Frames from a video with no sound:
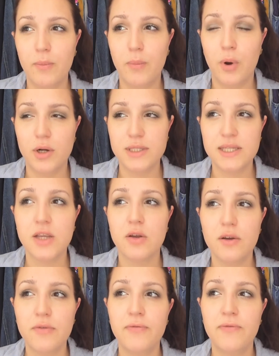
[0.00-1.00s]

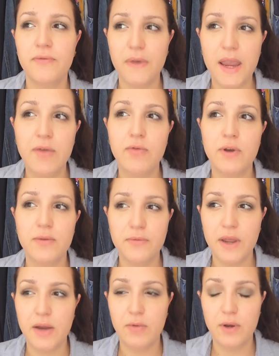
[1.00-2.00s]
particular
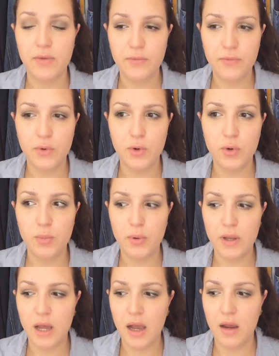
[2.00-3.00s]
favorite food, but
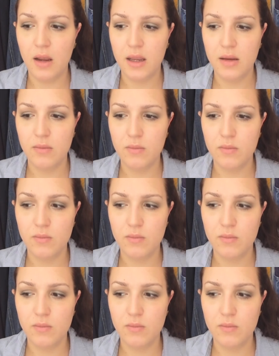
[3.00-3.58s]
I